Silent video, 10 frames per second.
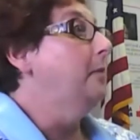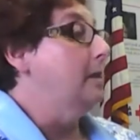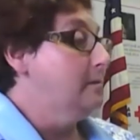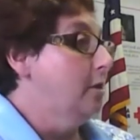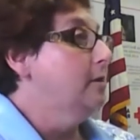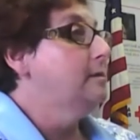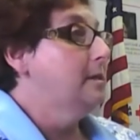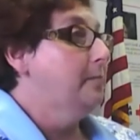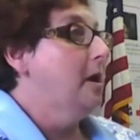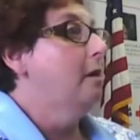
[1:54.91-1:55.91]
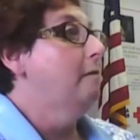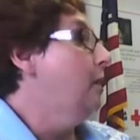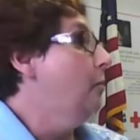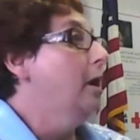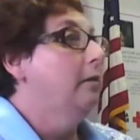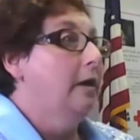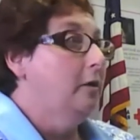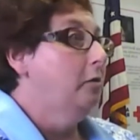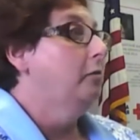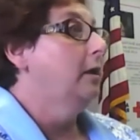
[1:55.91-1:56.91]
they started CPR right away.
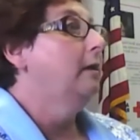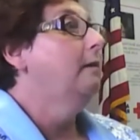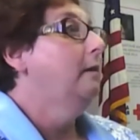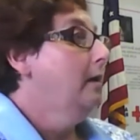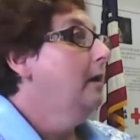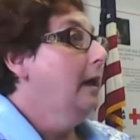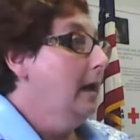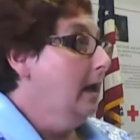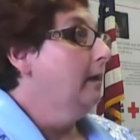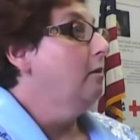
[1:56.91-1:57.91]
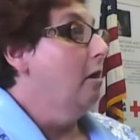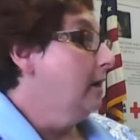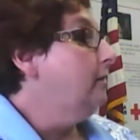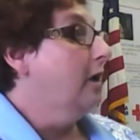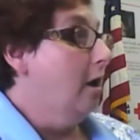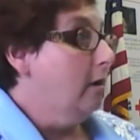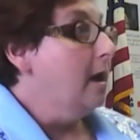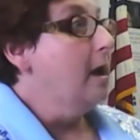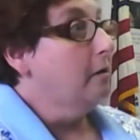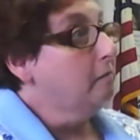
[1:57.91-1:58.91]
They knew that he had gone into
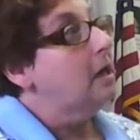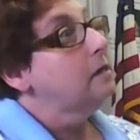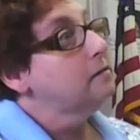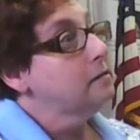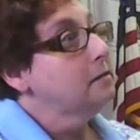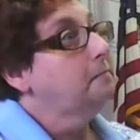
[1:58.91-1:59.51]
cardiac arrest.